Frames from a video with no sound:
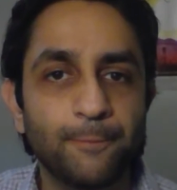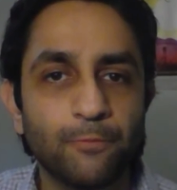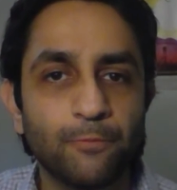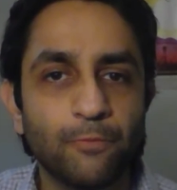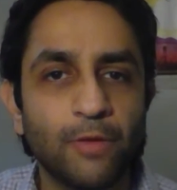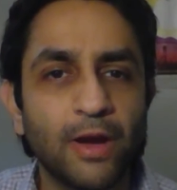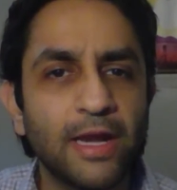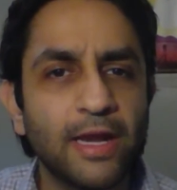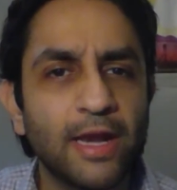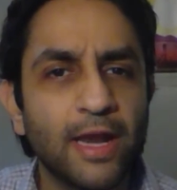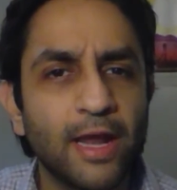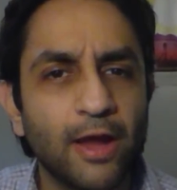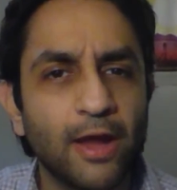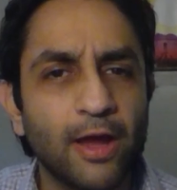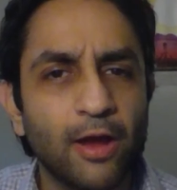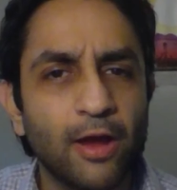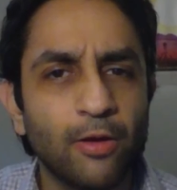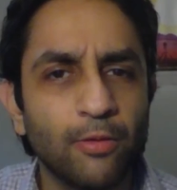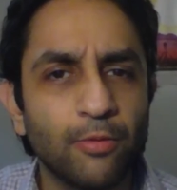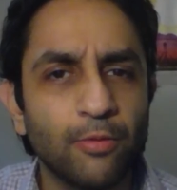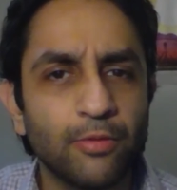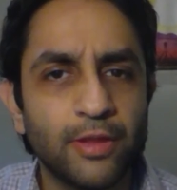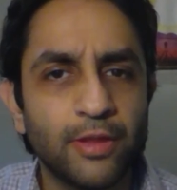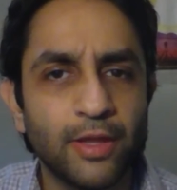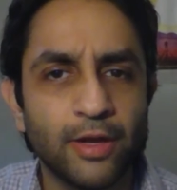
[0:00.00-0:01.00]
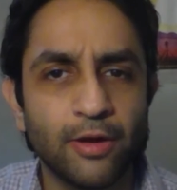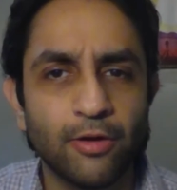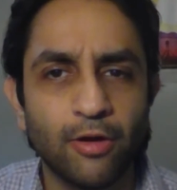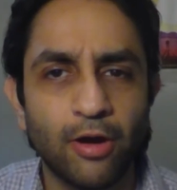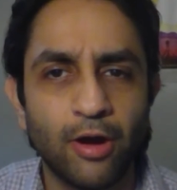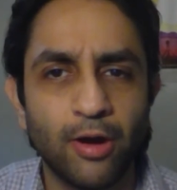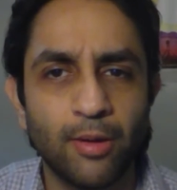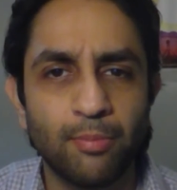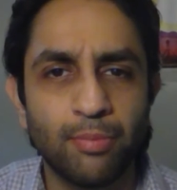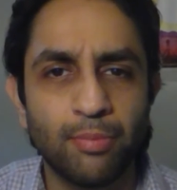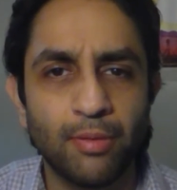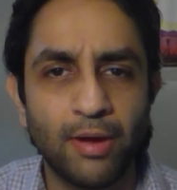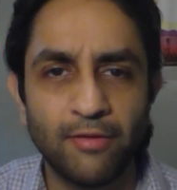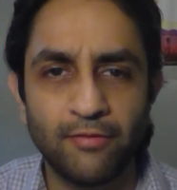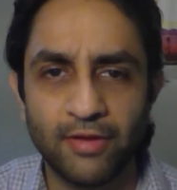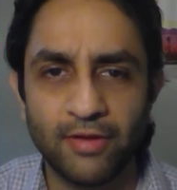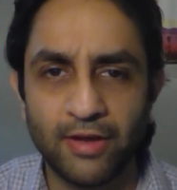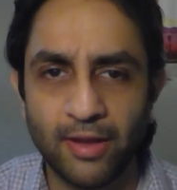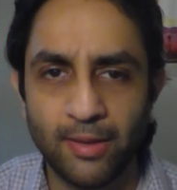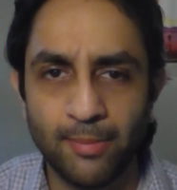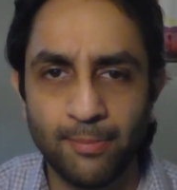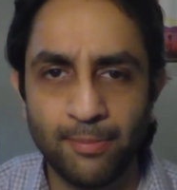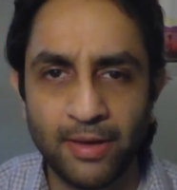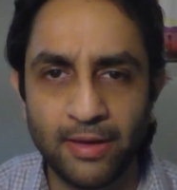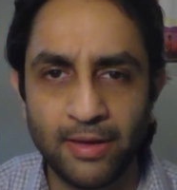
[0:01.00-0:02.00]
Right now, there are private
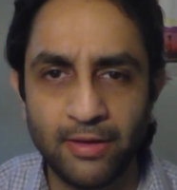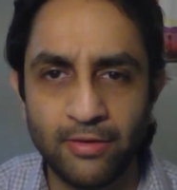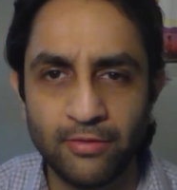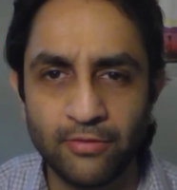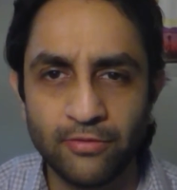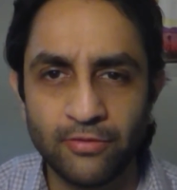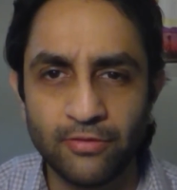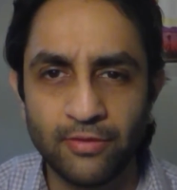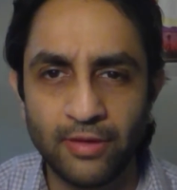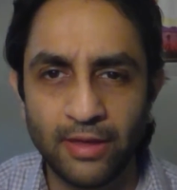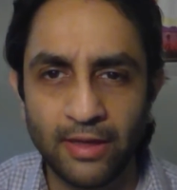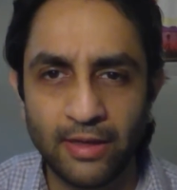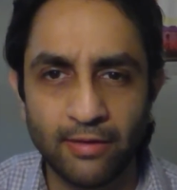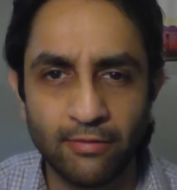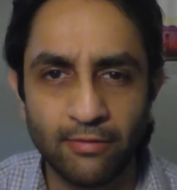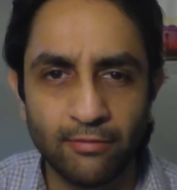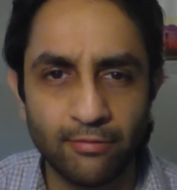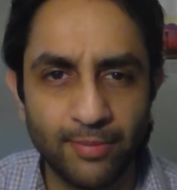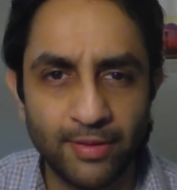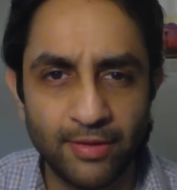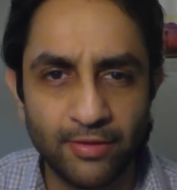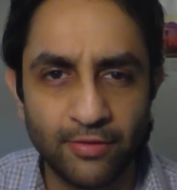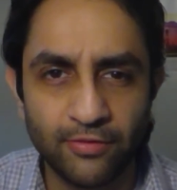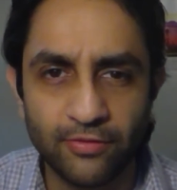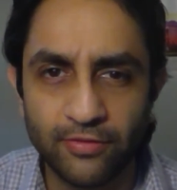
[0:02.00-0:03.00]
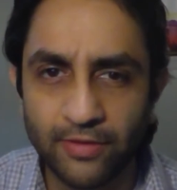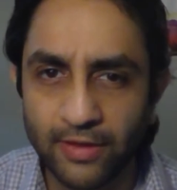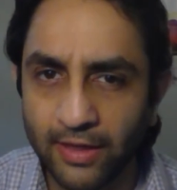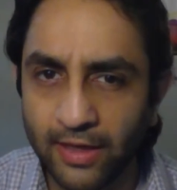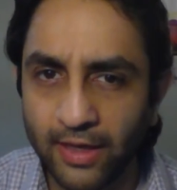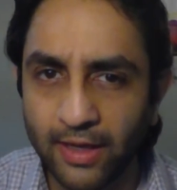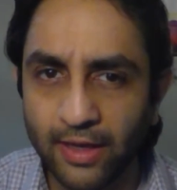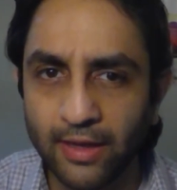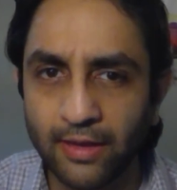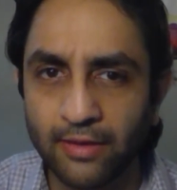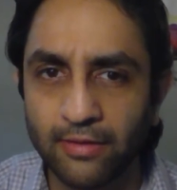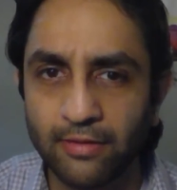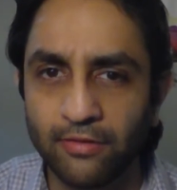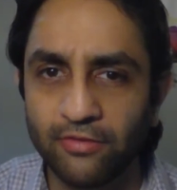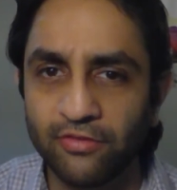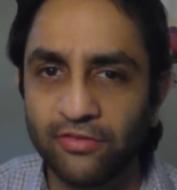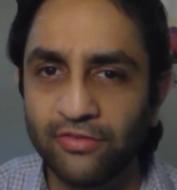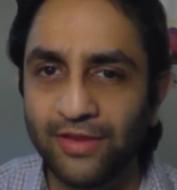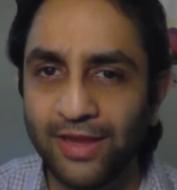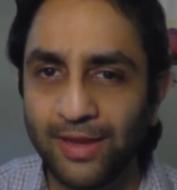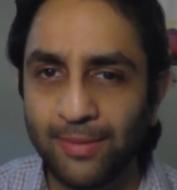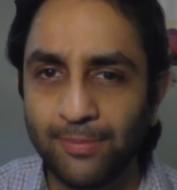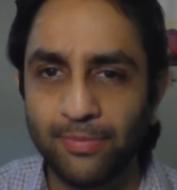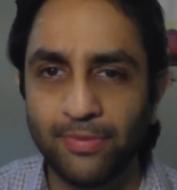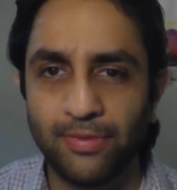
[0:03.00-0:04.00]
companies and governments thinking the
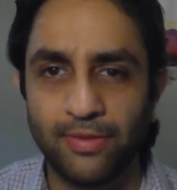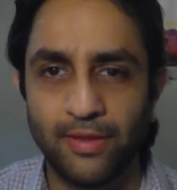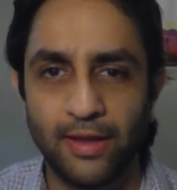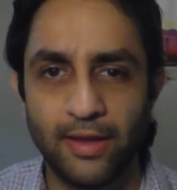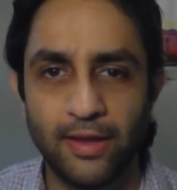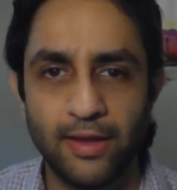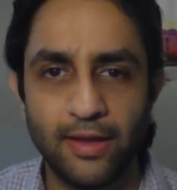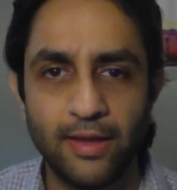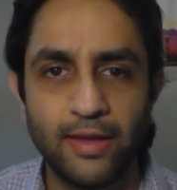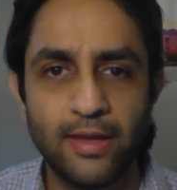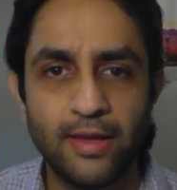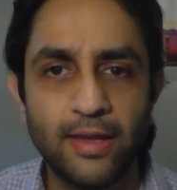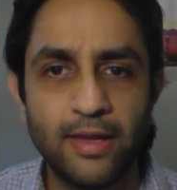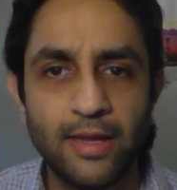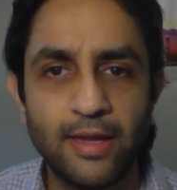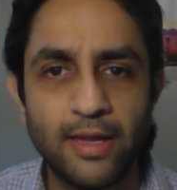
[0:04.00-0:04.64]
same thing,